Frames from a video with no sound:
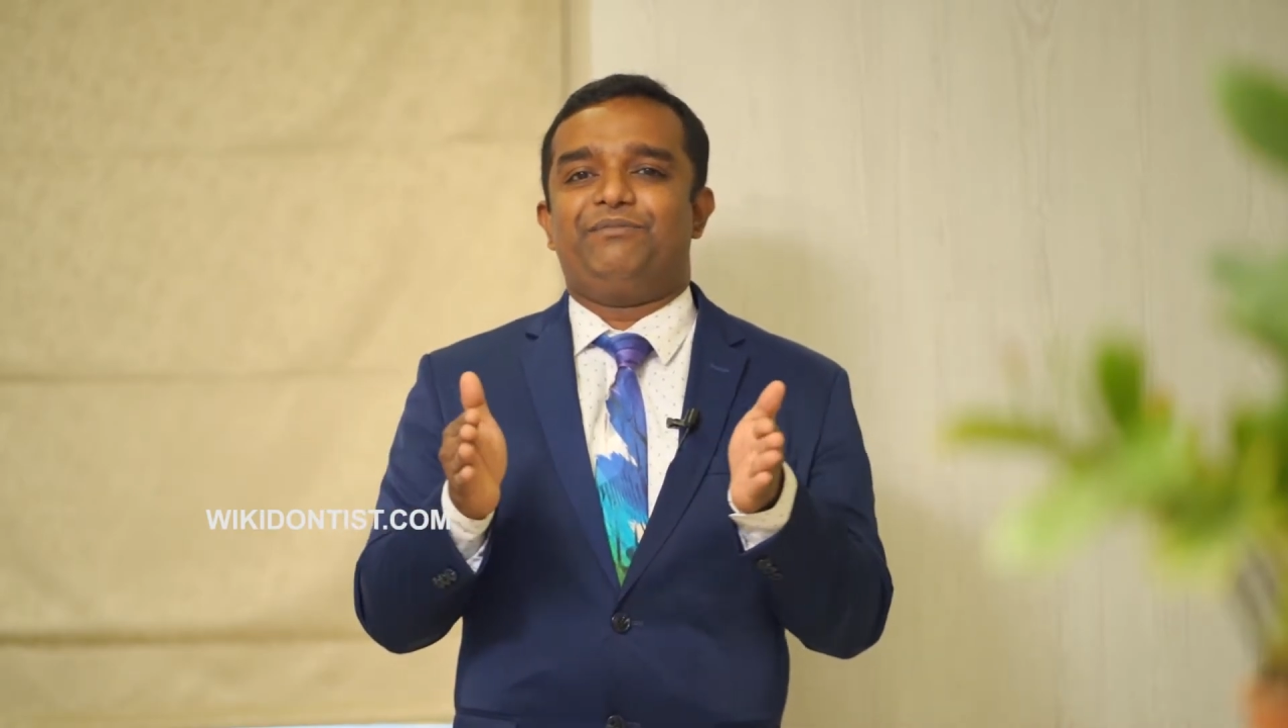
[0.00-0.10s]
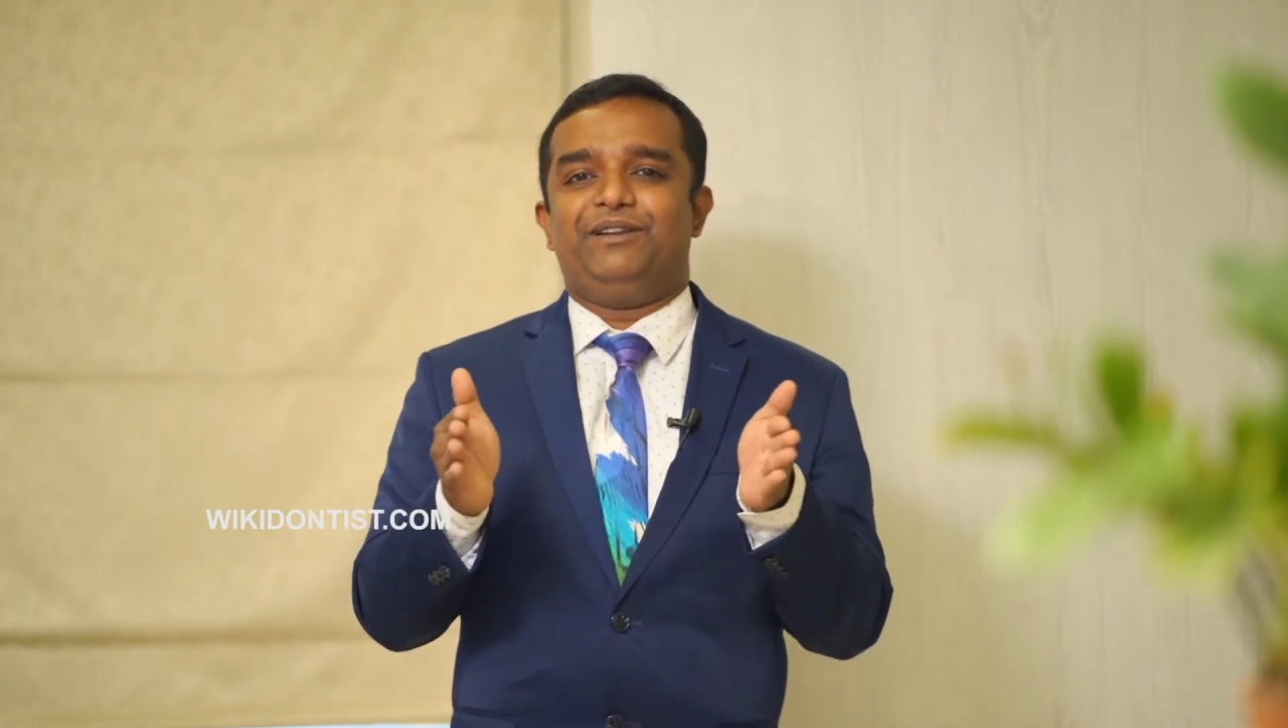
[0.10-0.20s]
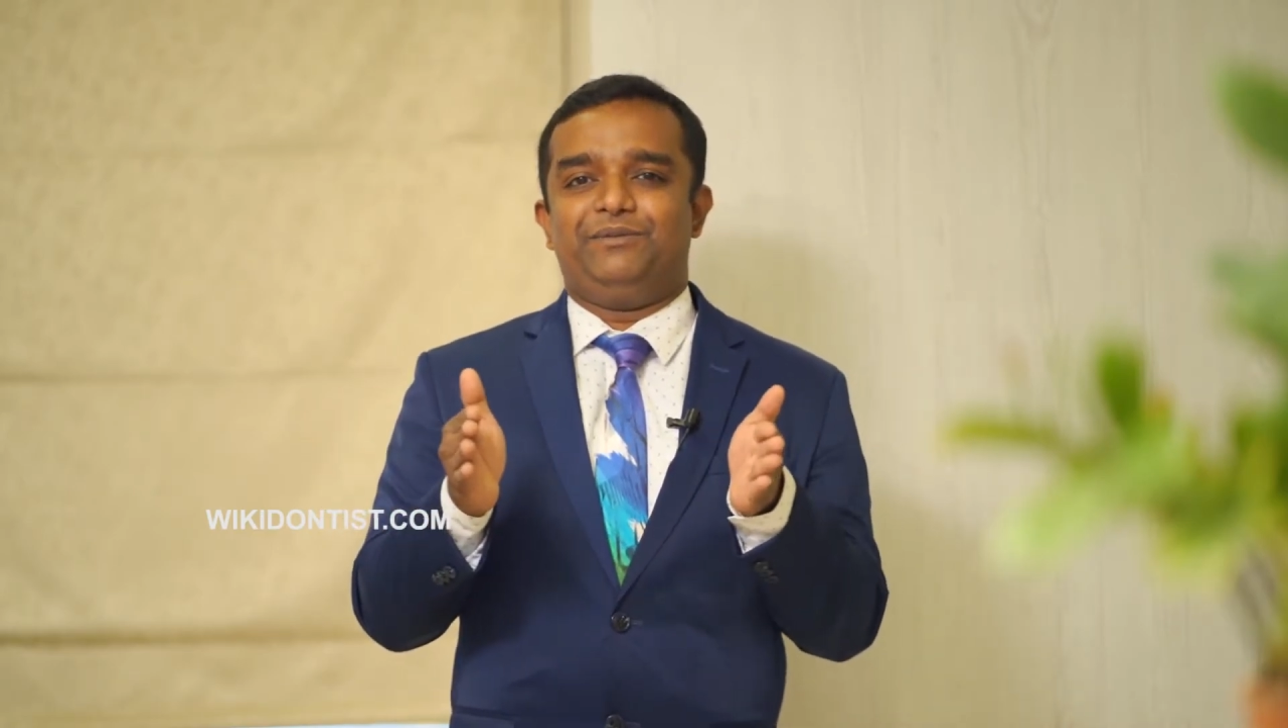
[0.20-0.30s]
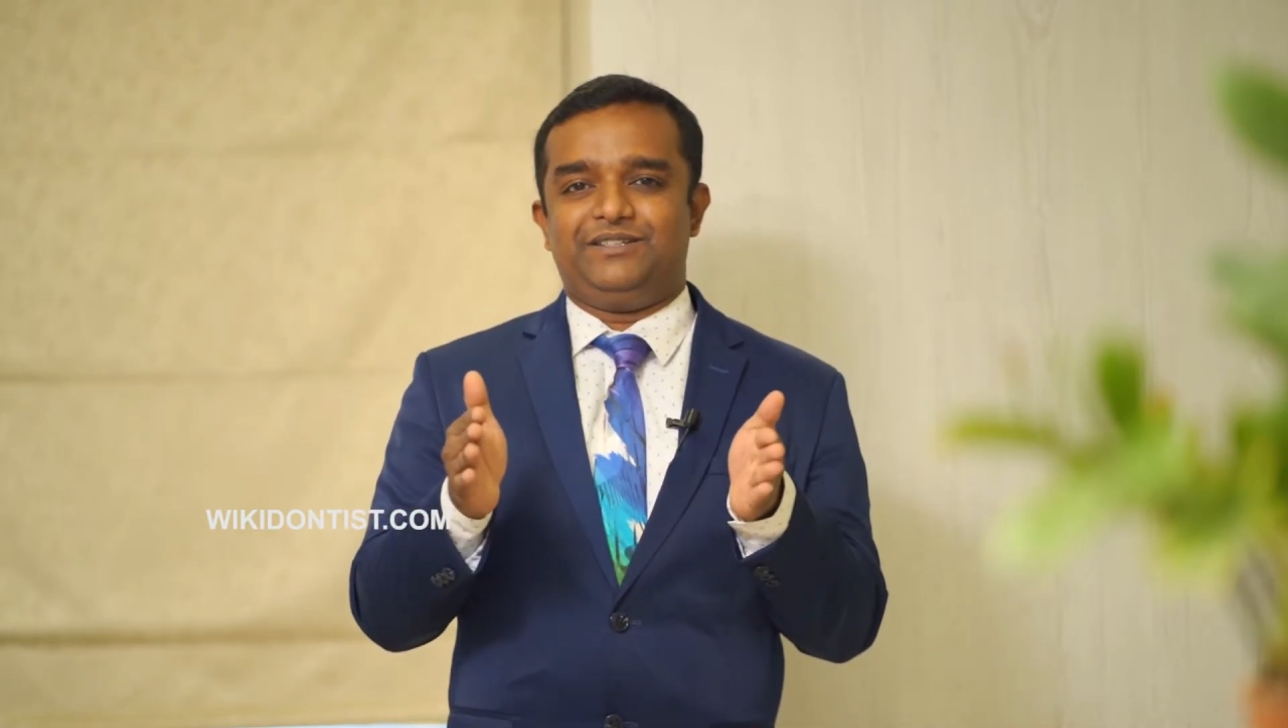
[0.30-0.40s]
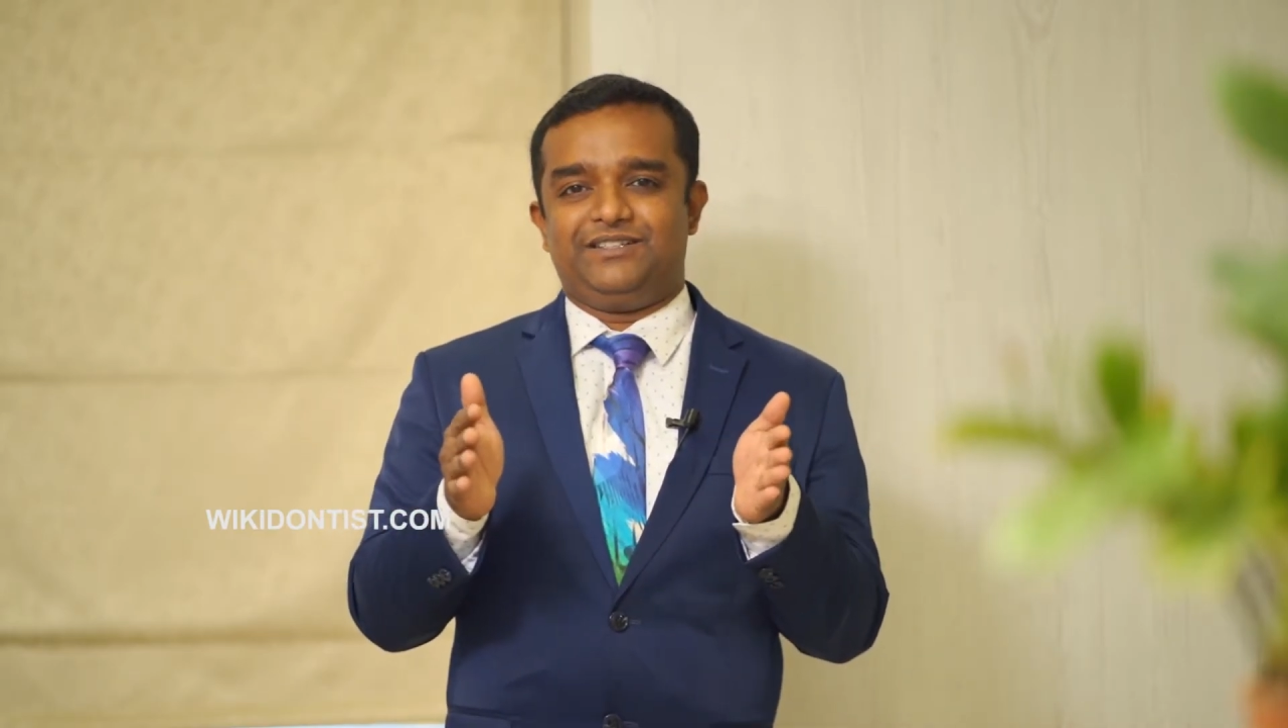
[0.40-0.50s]

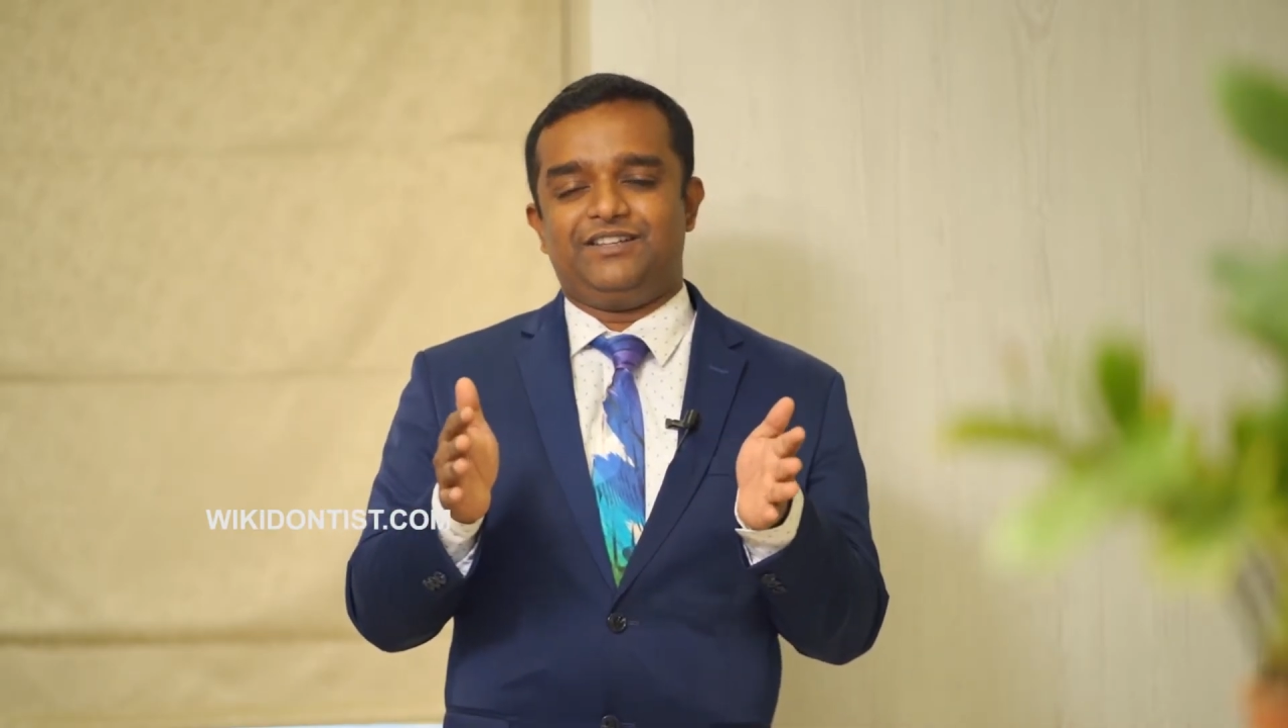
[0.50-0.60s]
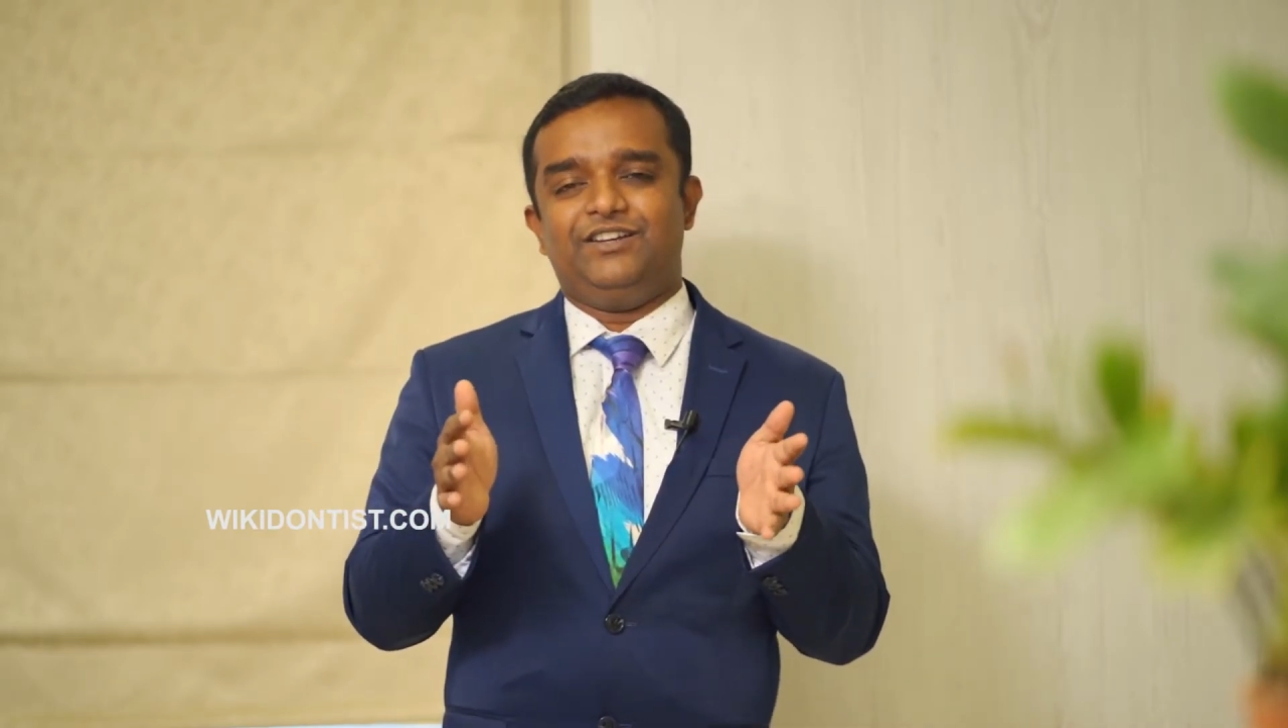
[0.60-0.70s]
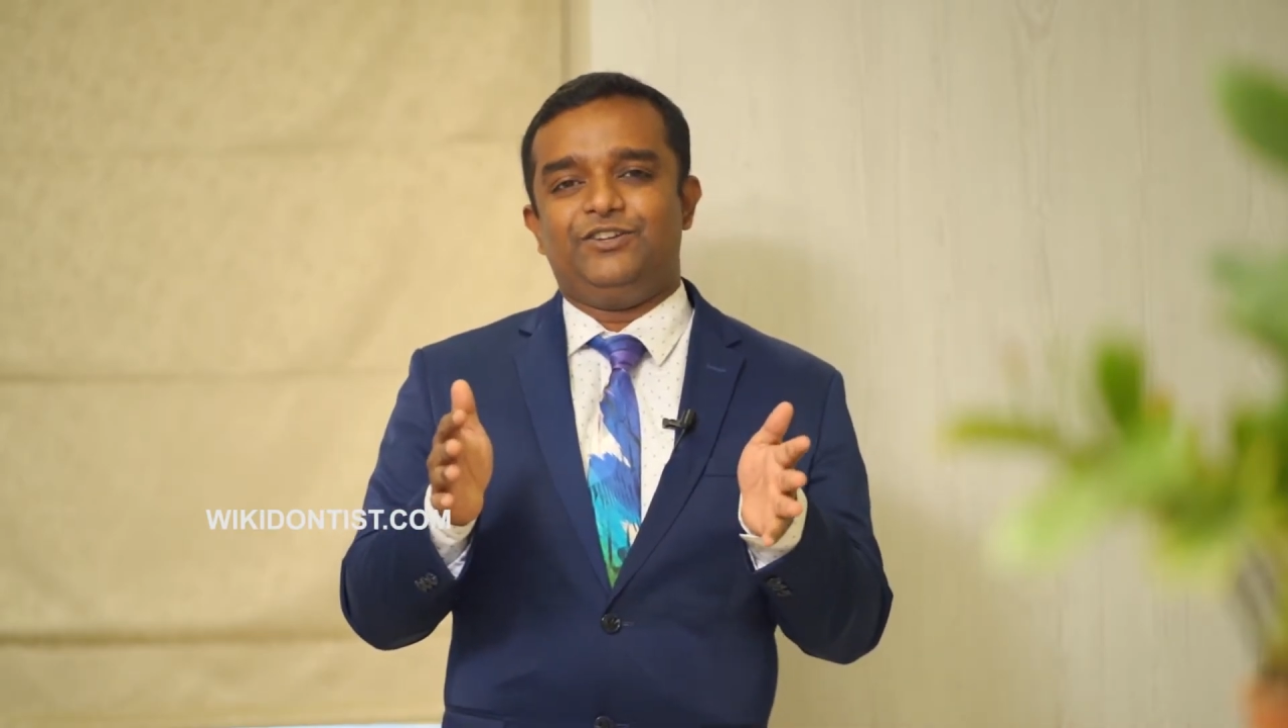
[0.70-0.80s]
millimeters